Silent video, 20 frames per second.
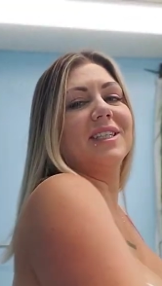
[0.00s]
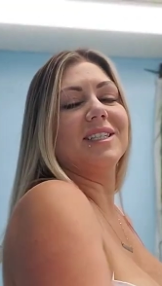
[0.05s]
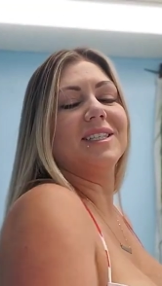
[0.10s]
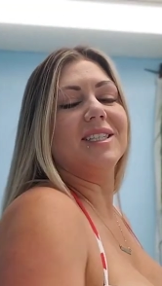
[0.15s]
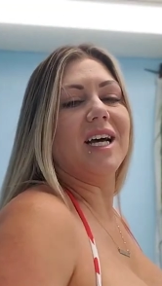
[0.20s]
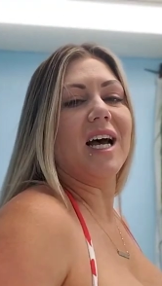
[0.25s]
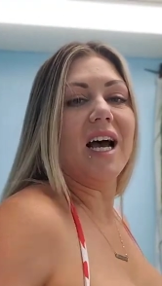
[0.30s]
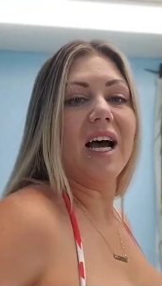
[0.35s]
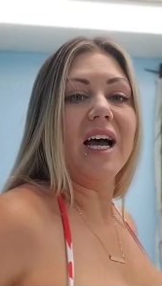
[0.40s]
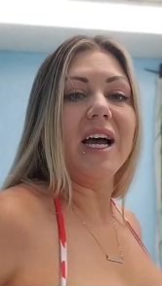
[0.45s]
to
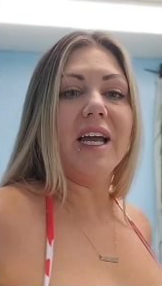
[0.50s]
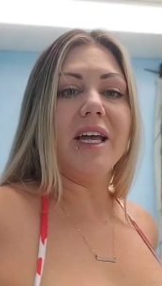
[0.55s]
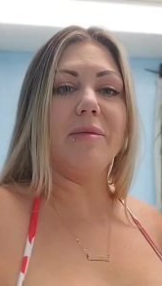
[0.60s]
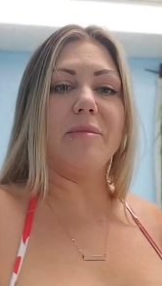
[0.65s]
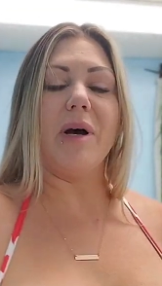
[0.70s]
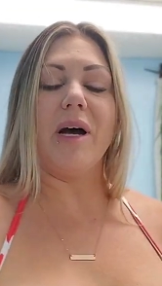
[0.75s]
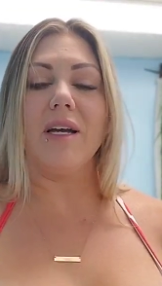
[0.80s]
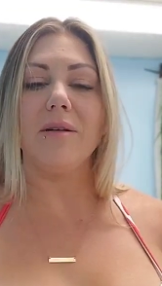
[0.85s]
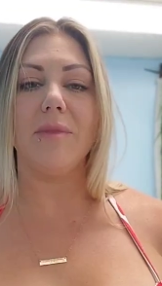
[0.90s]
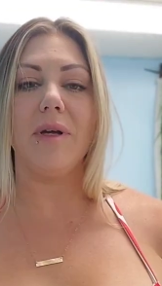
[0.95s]
tie
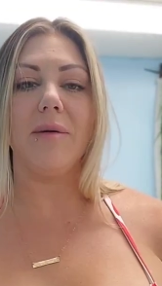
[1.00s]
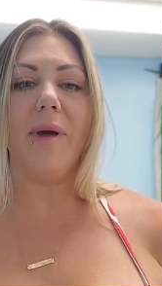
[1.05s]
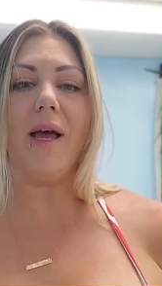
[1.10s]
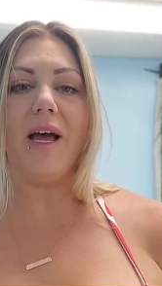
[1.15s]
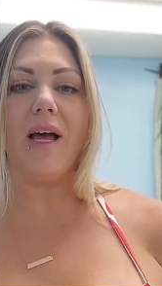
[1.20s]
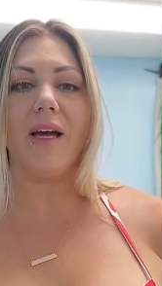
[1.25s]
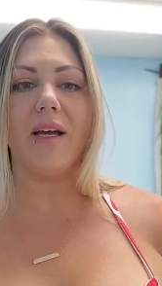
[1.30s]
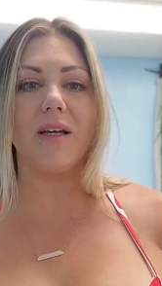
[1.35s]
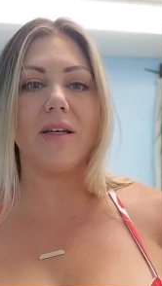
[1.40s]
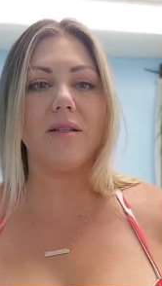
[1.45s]
behind my
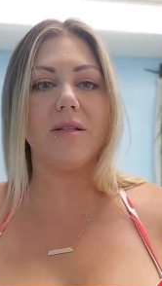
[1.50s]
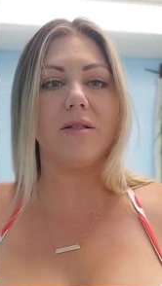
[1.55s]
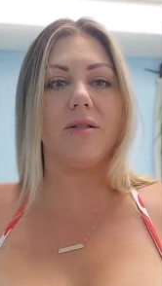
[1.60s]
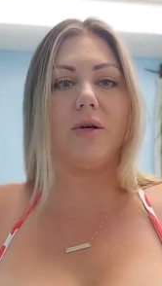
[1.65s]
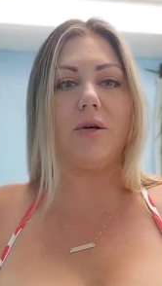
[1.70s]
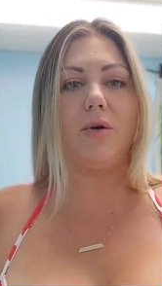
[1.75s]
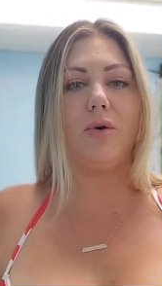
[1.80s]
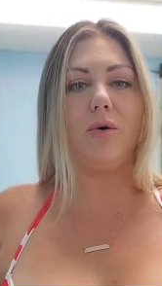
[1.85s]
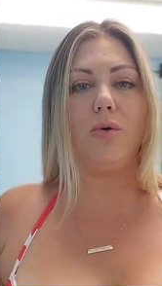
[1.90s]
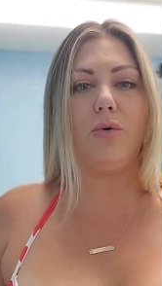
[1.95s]
back,
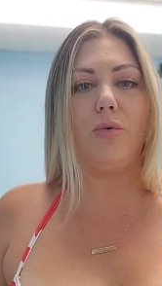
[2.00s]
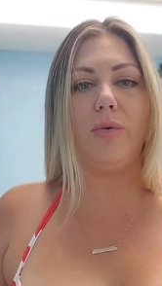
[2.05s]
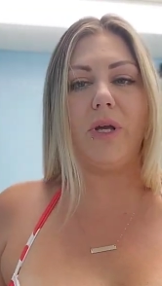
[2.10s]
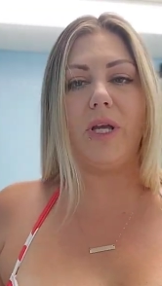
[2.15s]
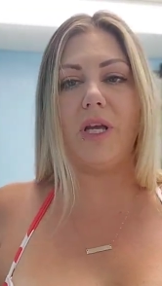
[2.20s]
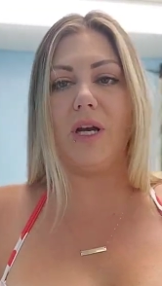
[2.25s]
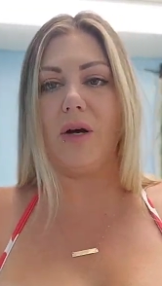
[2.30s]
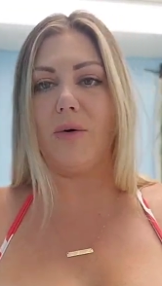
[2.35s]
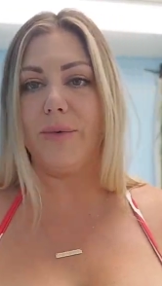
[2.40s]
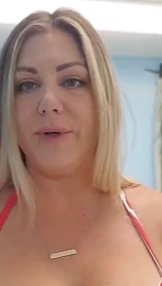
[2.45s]
so we
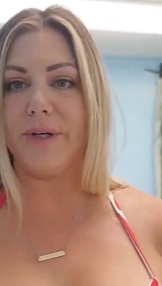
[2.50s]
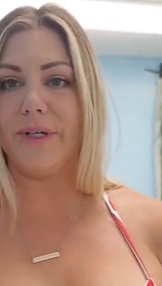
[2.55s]
cannot